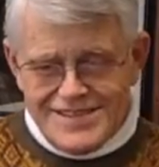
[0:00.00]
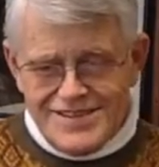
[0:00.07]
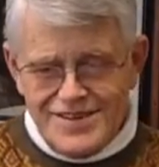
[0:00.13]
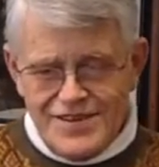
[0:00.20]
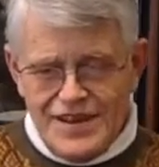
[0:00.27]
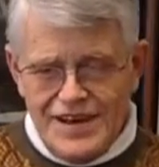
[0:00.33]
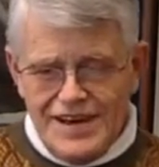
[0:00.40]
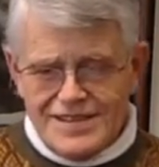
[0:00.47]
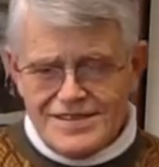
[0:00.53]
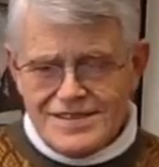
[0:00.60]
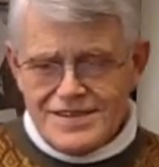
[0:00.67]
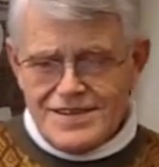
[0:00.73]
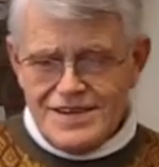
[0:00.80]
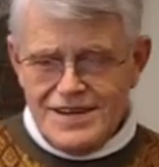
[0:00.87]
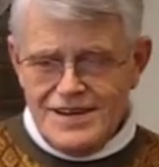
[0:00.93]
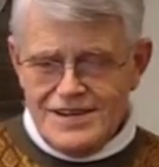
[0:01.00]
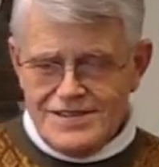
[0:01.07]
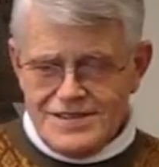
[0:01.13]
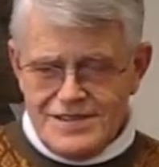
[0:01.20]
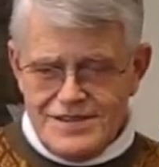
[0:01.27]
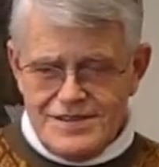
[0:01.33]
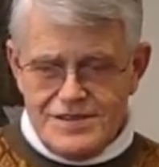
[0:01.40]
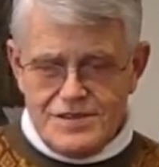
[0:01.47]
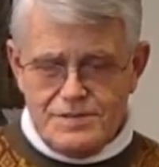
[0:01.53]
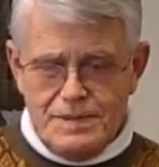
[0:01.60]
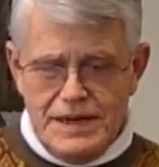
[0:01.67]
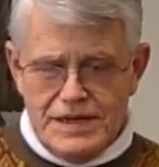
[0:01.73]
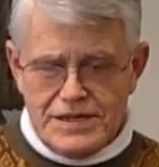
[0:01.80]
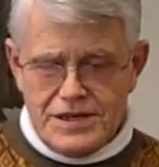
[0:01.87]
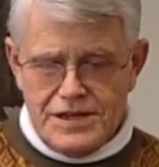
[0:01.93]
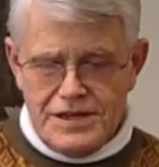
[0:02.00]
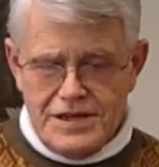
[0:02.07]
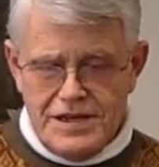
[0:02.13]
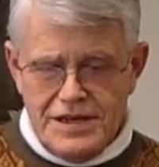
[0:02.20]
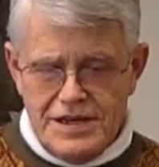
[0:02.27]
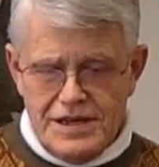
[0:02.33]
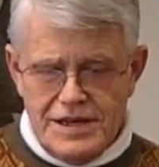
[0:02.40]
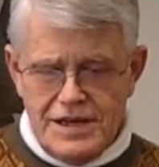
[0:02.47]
So the esotericists especially